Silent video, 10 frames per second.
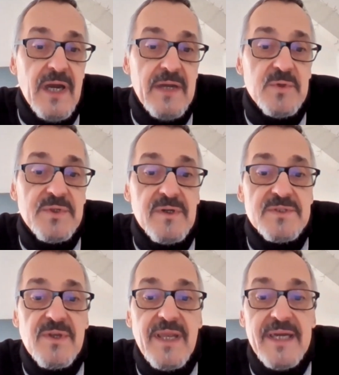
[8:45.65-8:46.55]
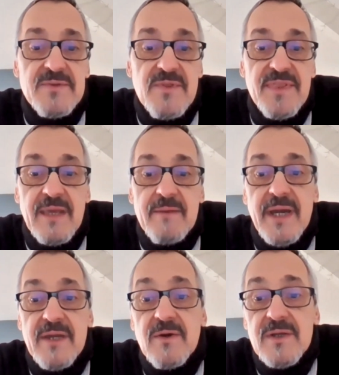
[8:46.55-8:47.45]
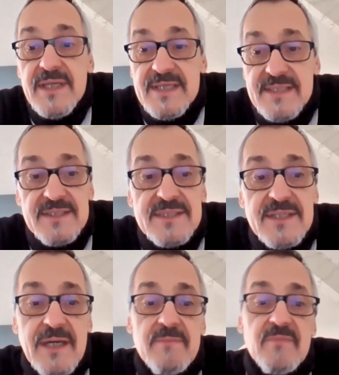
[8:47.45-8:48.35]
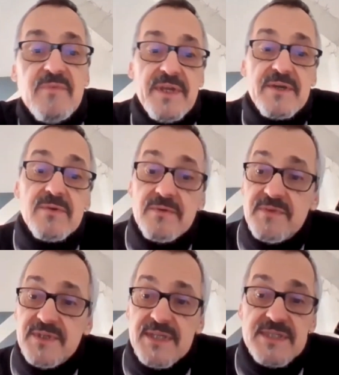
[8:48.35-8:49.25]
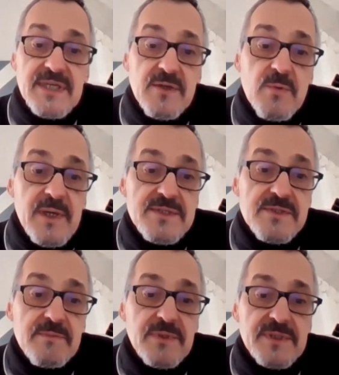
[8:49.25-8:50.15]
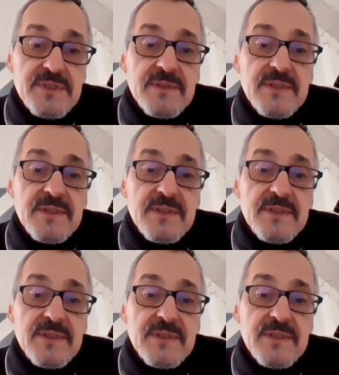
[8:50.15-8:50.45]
I would also like to thank my colleagues at the time for their confidence and great support.